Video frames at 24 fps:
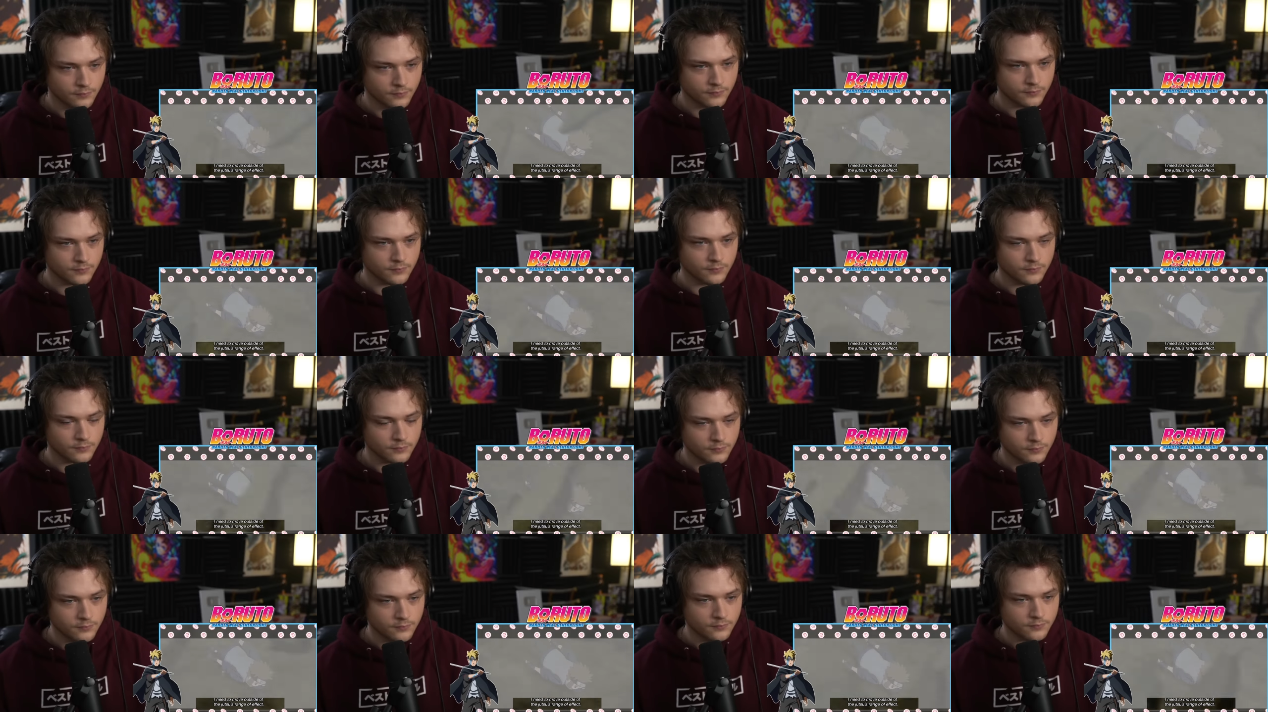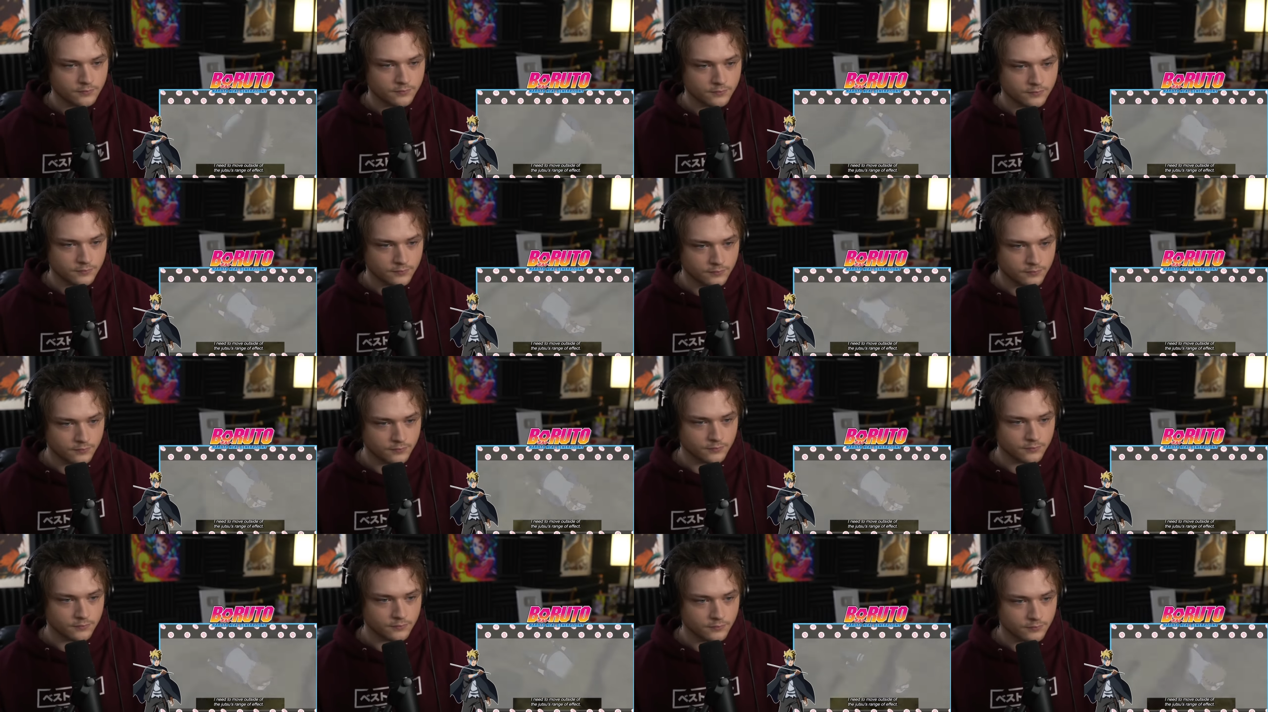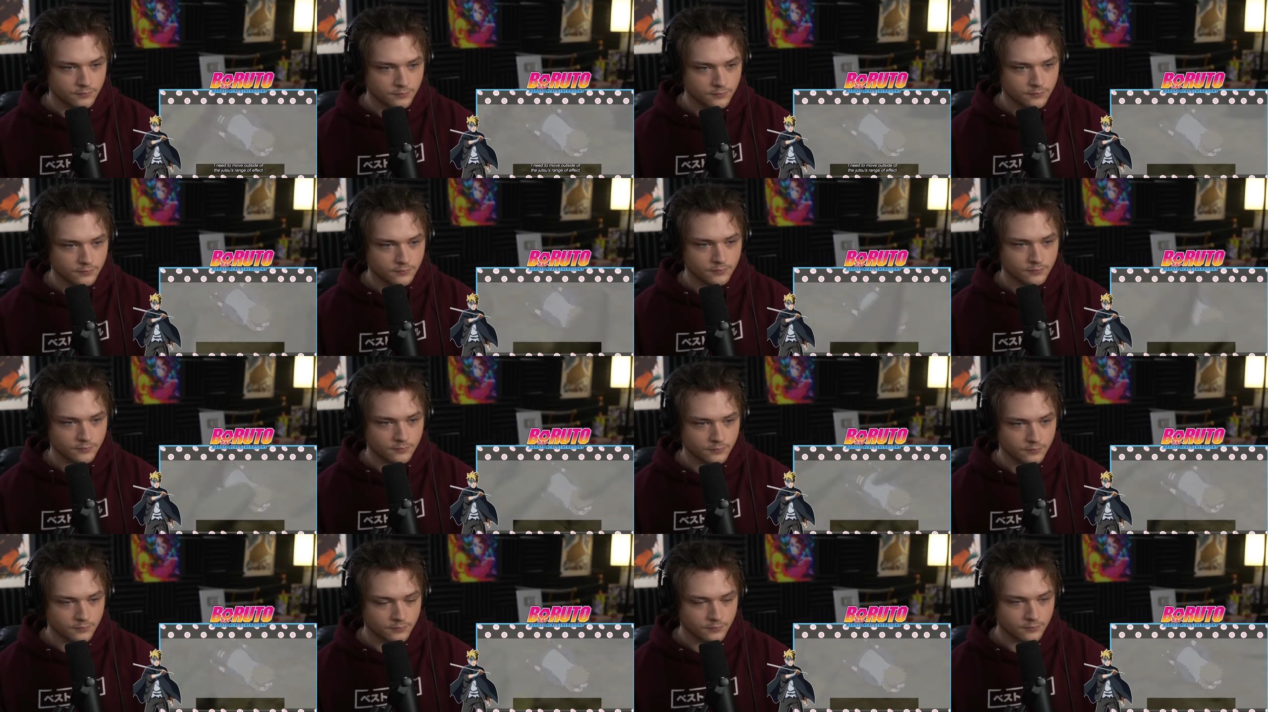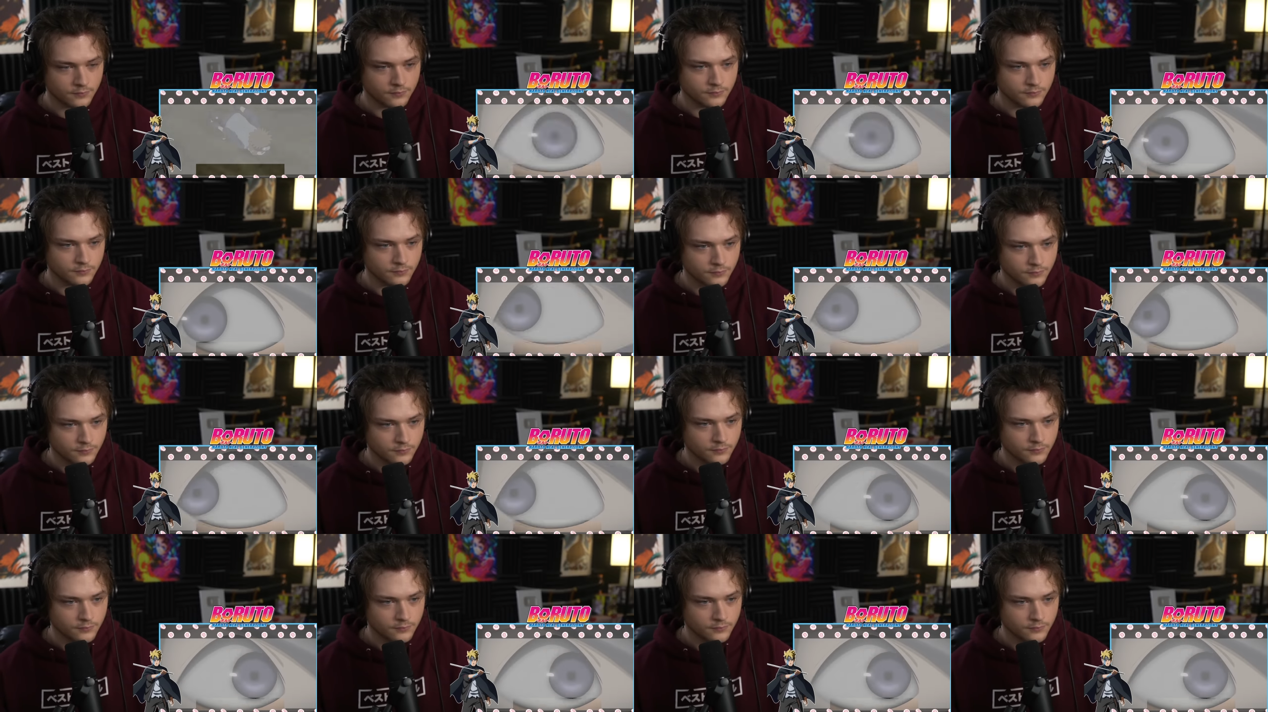(silence)